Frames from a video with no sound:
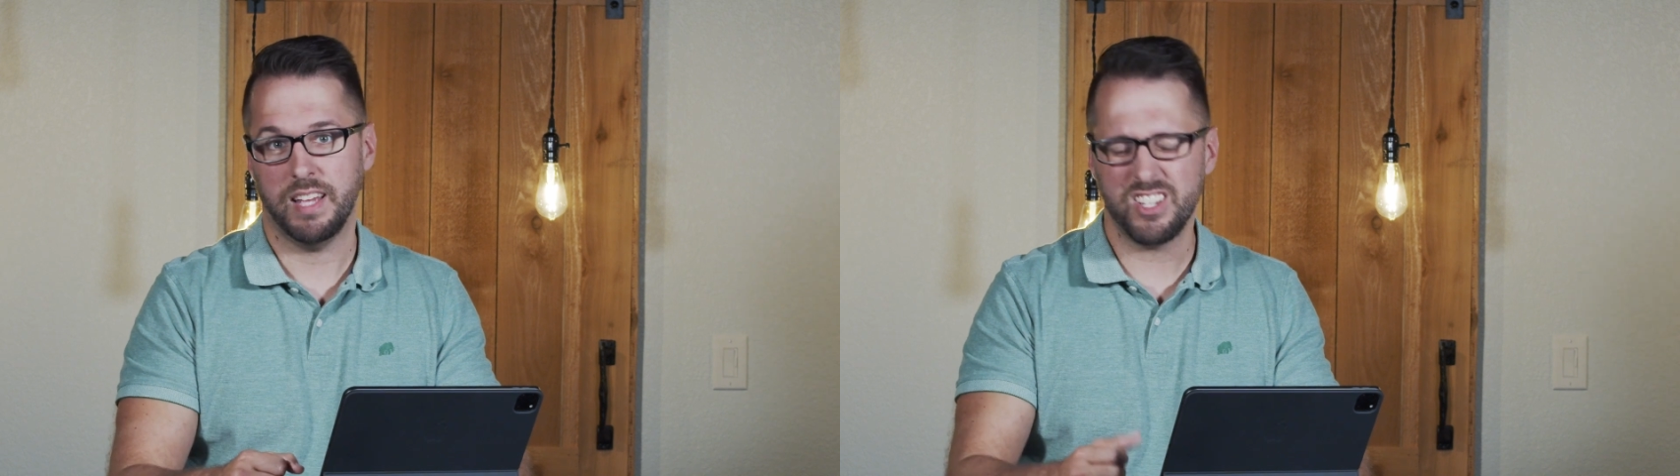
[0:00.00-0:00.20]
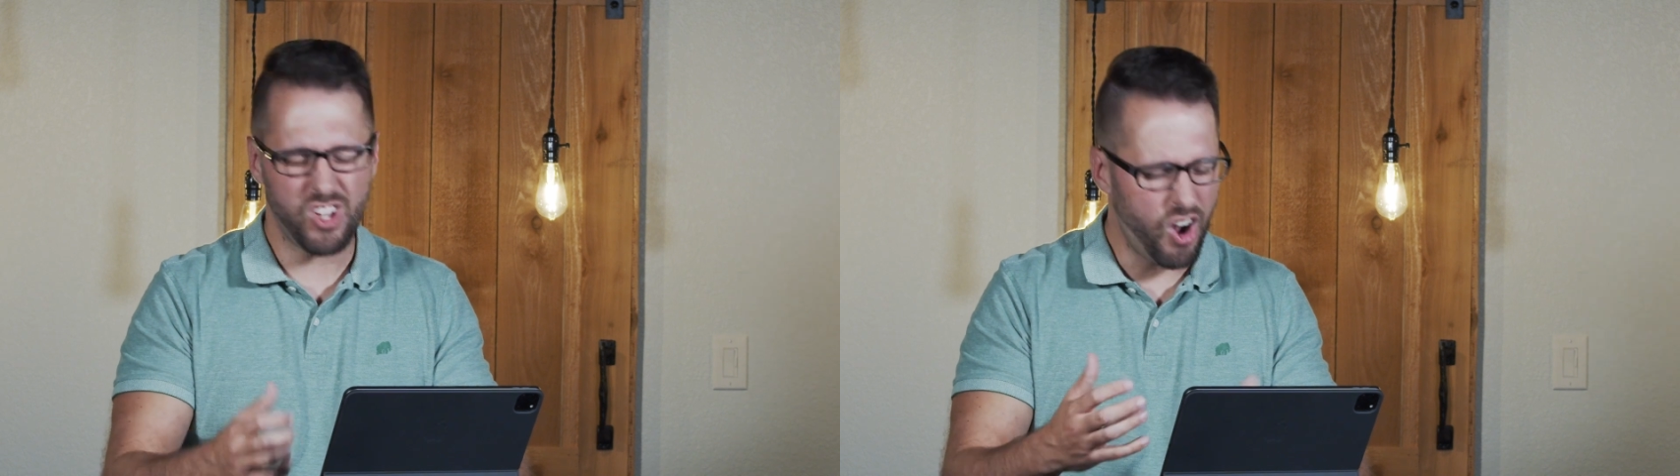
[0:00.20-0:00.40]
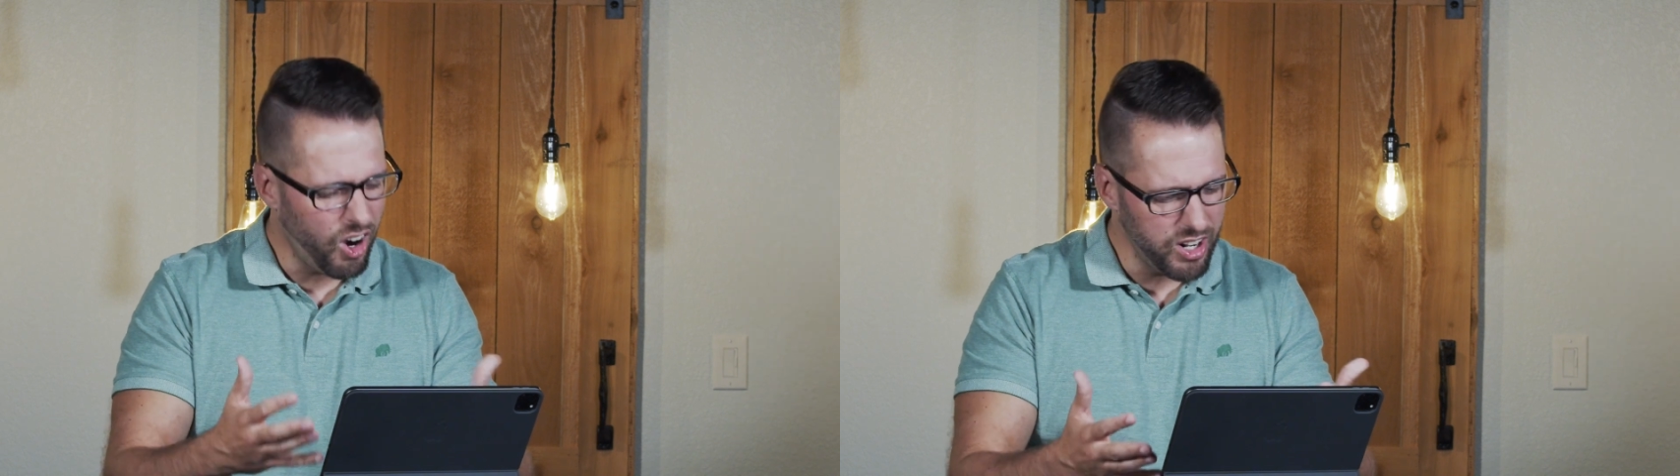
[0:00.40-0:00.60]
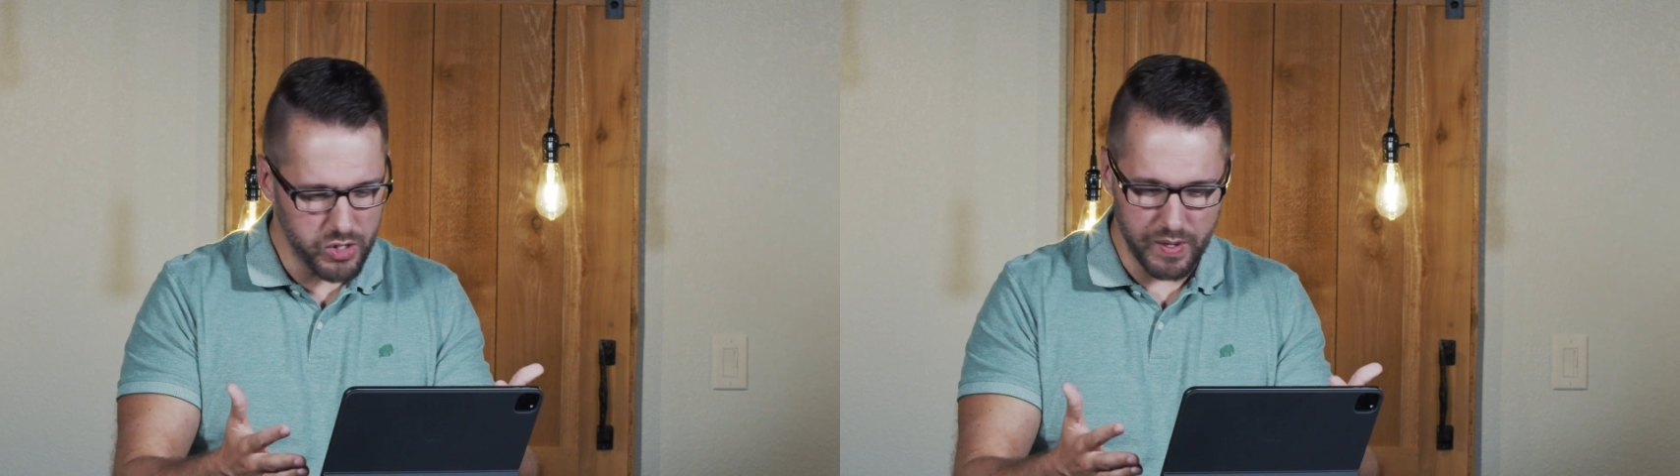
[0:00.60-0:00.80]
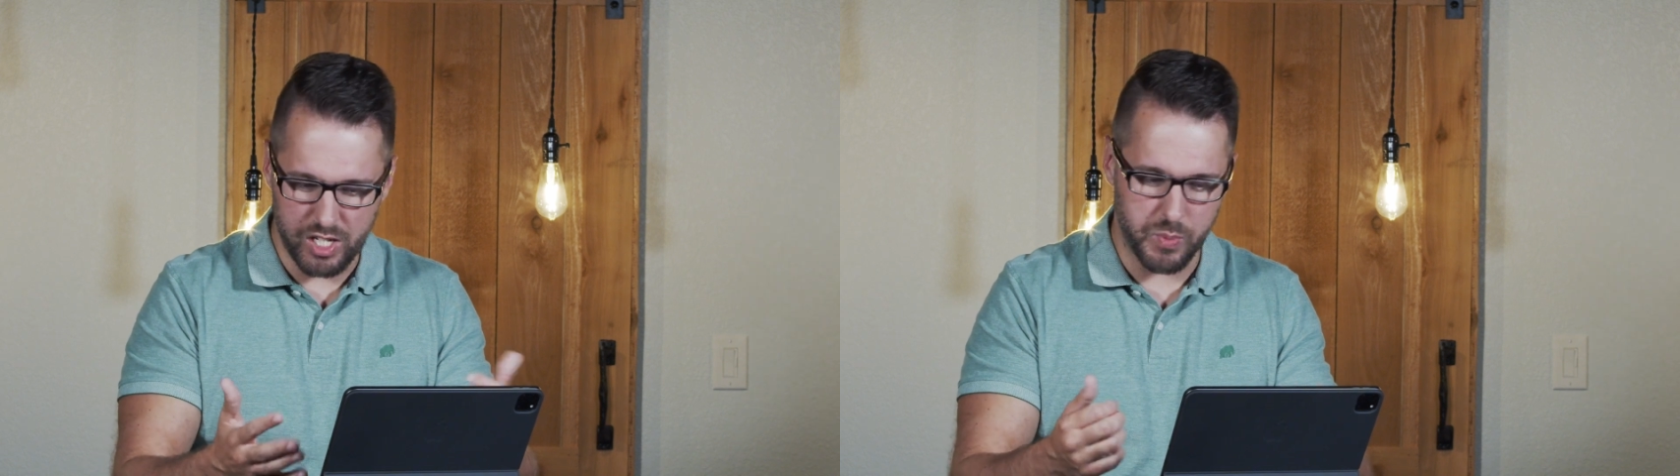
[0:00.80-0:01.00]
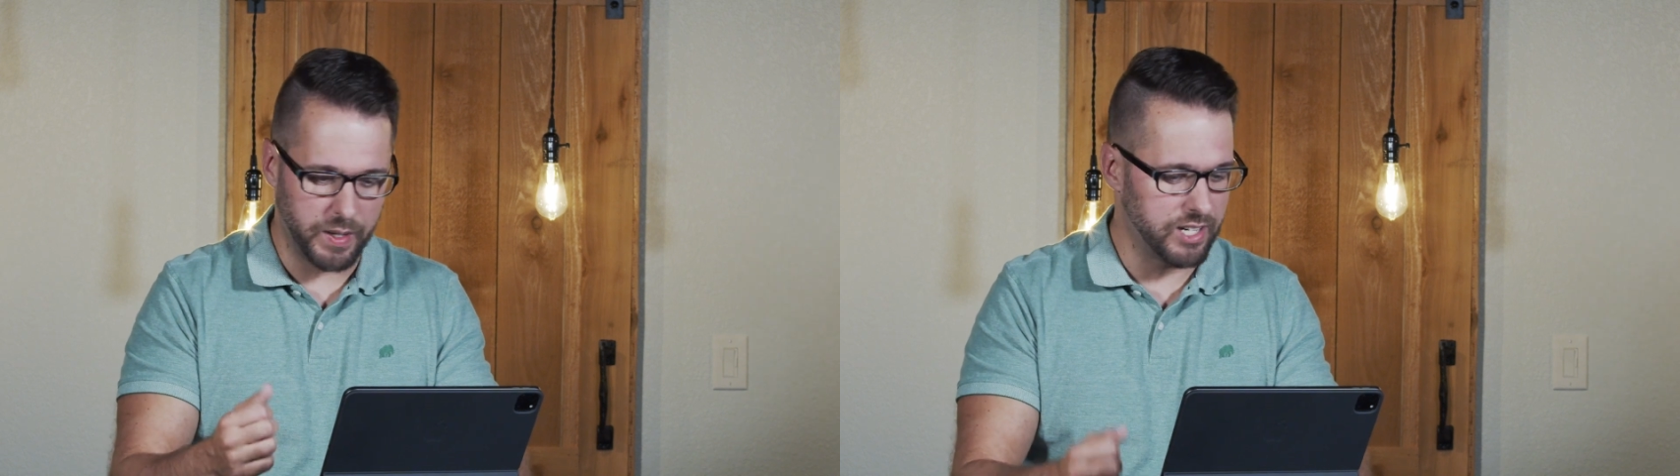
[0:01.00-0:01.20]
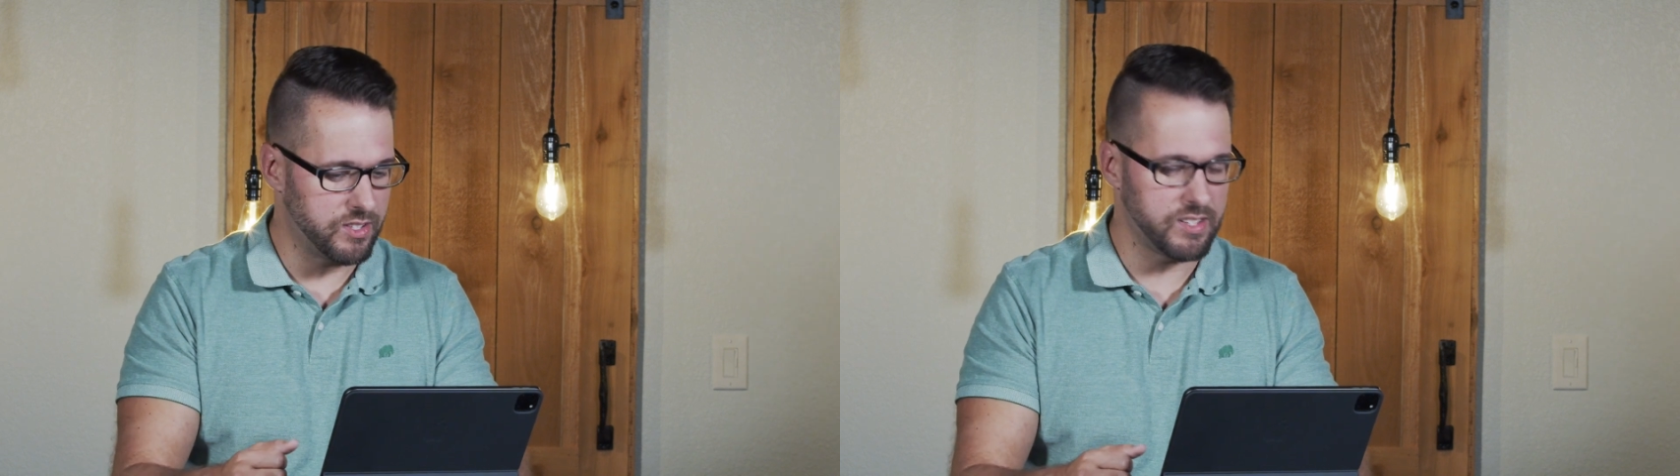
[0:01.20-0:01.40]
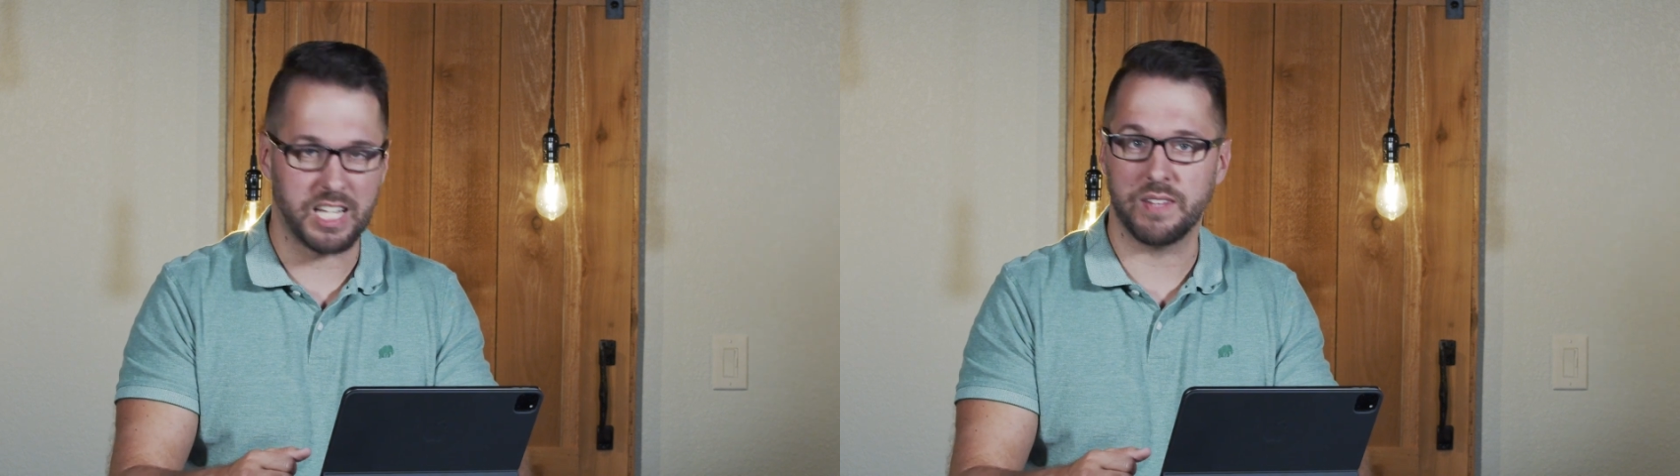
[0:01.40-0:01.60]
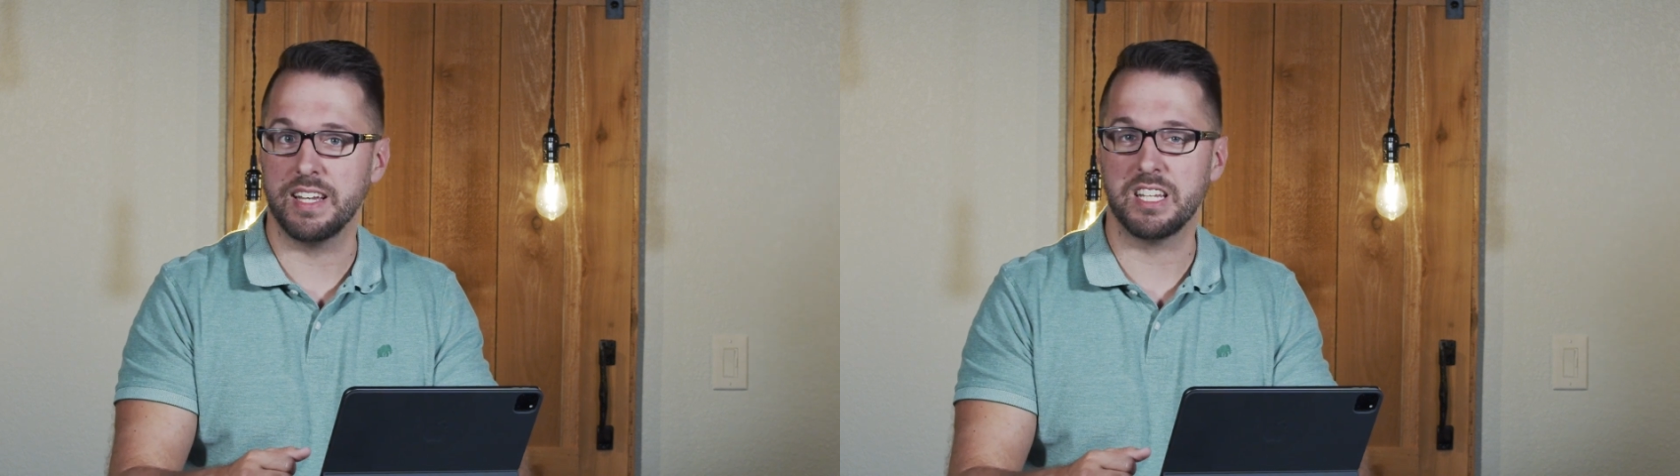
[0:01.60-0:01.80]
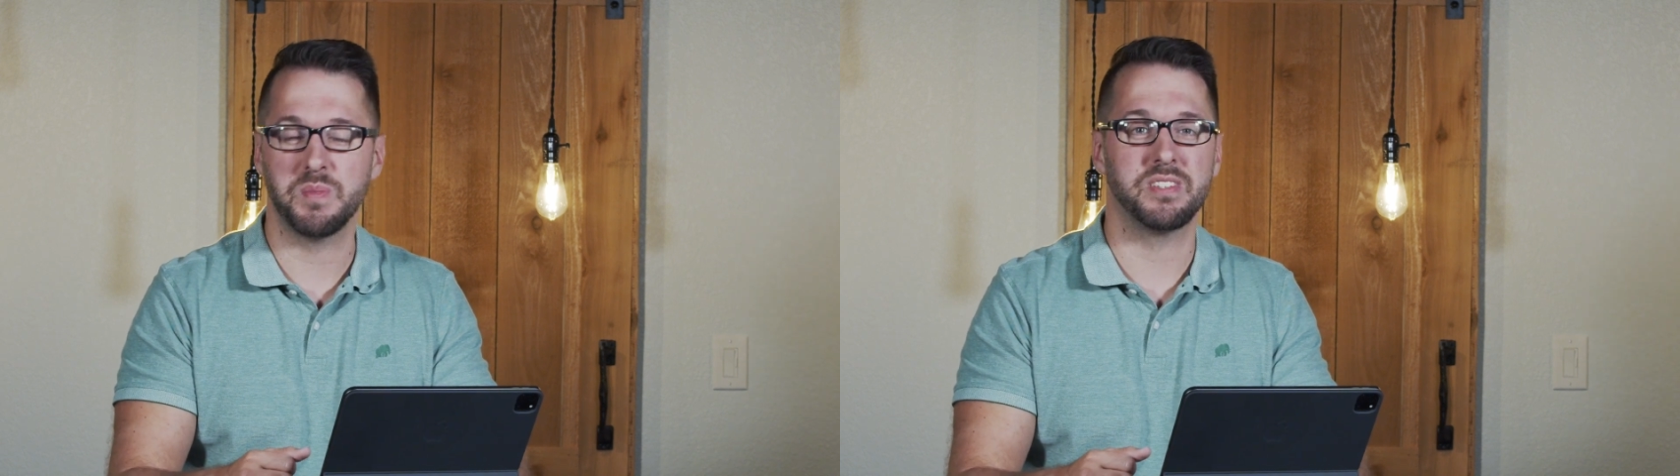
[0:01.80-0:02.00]
It's hard to experience this kind of
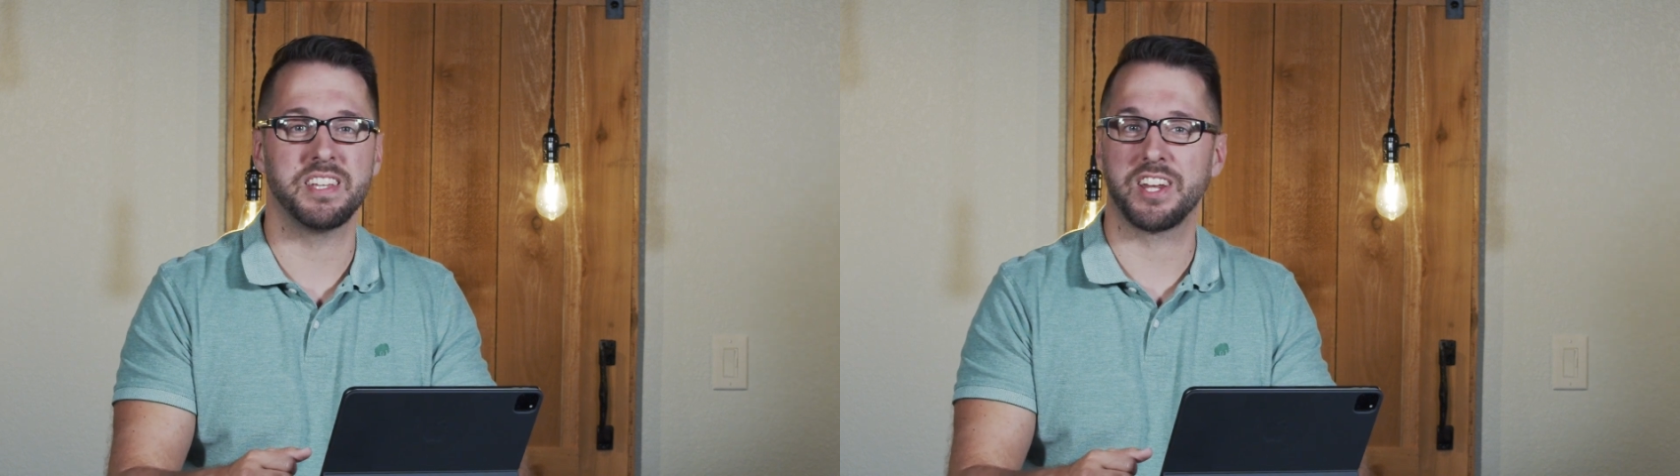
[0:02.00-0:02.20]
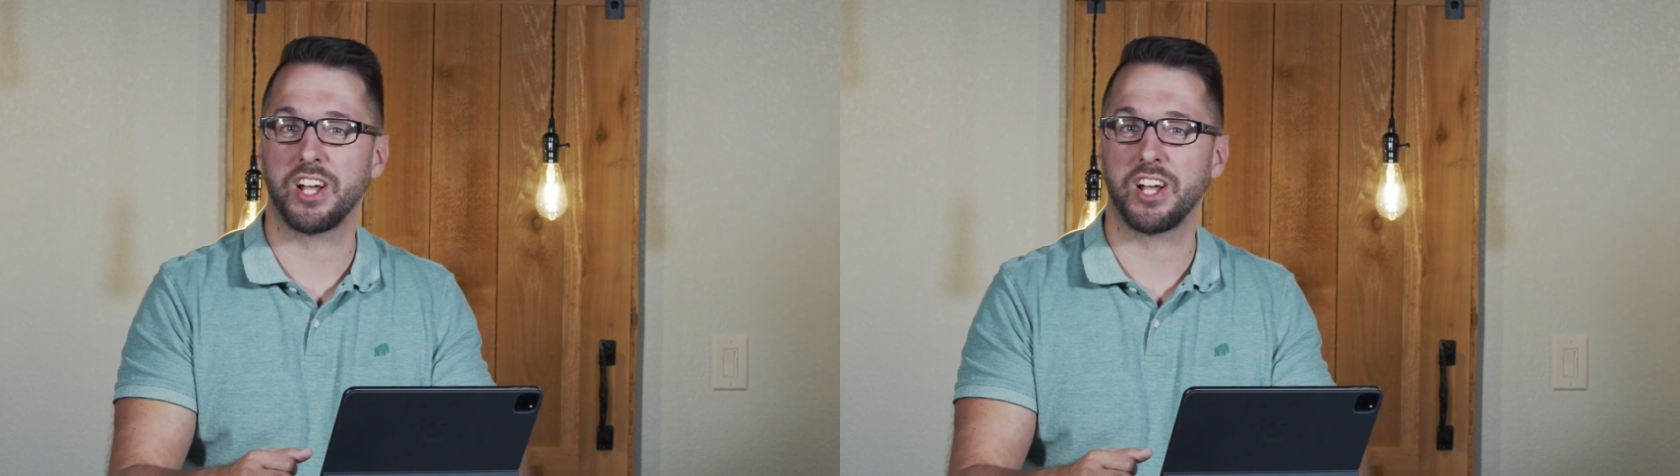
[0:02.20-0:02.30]
intimacy